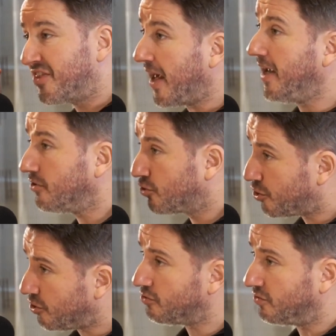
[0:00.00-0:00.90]
they
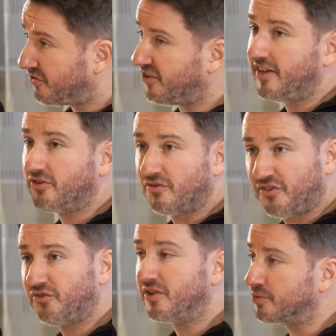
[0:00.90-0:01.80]
too face a
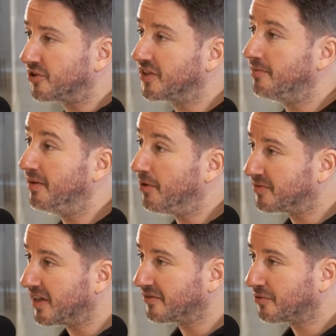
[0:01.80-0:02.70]
15%
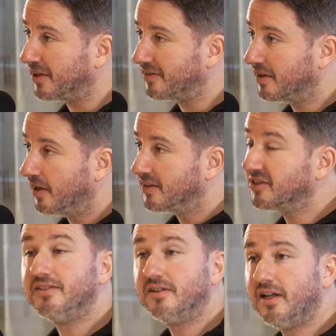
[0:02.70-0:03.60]
minimum tax rate.
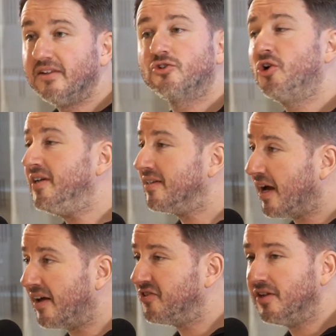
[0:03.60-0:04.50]
So let's call it
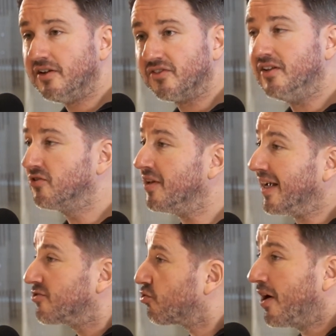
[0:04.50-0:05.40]
as it is. It's an
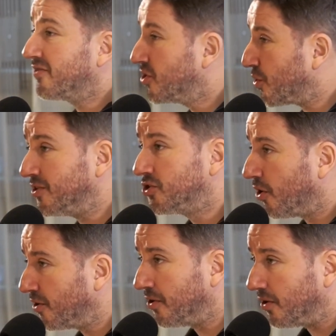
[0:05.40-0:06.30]

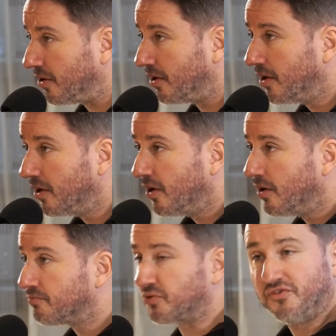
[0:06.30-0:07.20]
extraterritorial
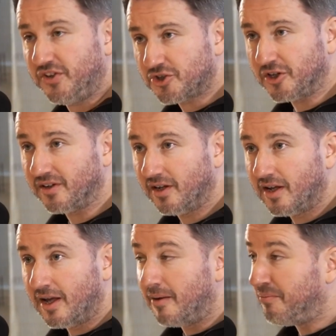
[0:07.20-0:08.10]
provision,
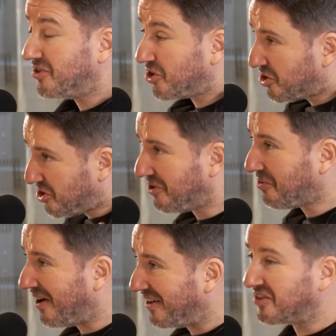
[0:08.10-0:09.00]
but it's a good
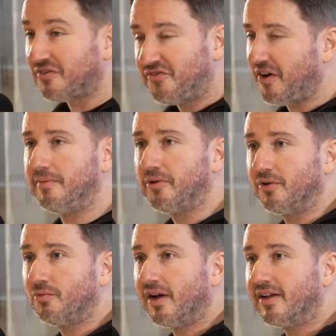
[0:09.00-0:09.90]
one. It's a very
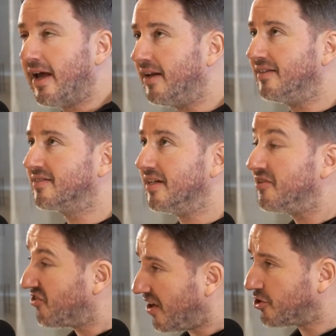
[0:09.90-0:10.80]
important one. And it's
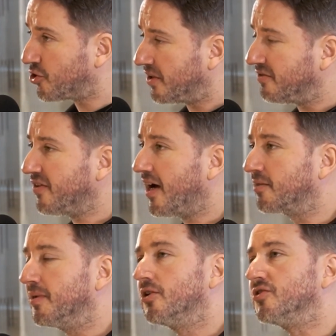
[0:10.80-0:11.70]
essential, in
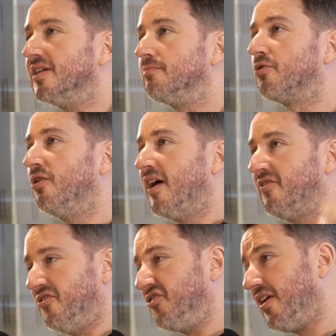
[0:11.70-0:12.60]
fact, because it
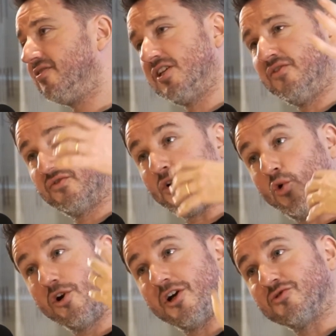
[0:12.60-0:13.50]
provides incentives for
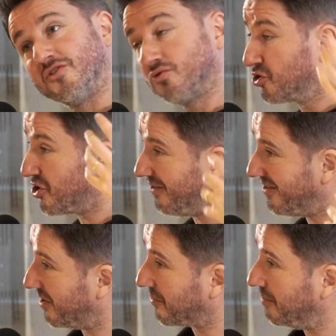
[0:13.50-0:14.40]
all countries to join
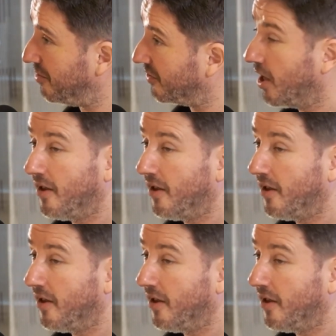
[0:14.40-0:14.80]
the agreement.